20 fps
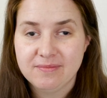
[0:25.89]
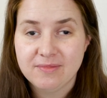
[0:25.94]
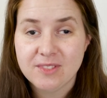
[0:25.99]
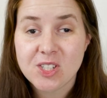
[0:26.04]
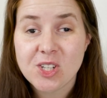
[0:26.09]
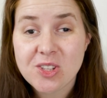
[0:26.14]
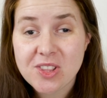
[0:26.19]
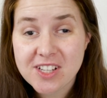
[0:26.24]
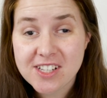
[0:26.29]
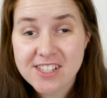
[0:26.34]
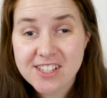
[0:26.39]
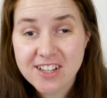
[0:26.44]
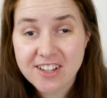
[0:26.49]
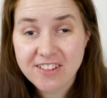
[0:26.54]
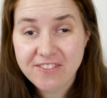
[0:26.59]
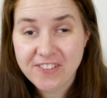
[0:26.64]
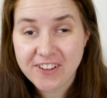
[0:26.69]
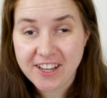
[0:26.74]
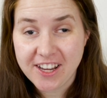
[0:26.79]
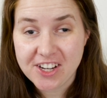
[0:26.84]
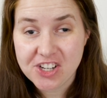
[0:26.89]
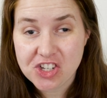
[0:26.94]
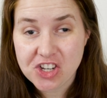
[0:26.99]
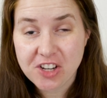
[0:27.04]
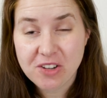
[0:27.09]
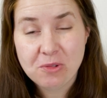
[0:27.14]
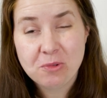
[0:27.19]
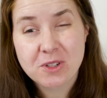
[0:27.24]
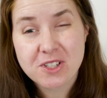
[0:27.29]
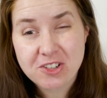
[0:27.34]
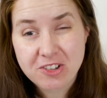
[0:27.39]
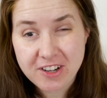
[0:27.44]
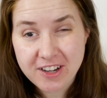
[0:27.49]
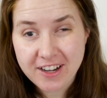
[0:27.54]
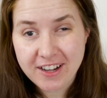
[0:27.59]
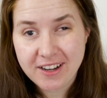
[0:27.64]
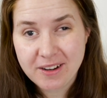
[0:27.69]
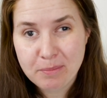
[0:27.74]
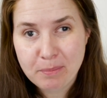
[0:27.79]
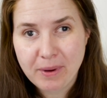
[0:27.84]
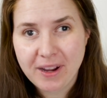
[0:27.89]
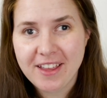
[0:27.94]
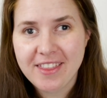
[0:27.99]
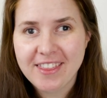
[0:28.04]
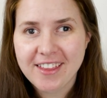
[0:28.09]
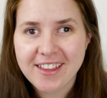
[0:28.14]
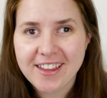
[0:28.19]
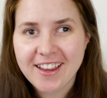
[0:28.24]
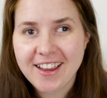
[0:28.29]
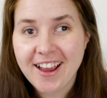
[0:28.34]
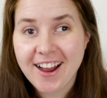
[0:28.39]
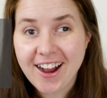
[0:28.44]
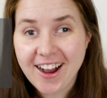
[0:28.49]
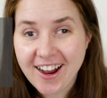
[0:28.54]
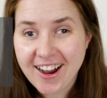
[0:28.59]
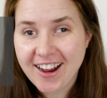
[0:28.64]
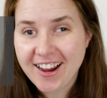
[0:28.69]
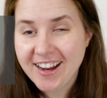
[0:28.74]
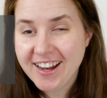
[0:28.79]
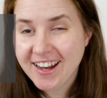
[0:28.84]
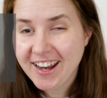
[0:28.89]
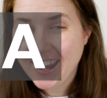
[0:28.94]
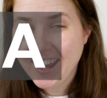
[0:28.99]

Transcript: So this certification was created by the I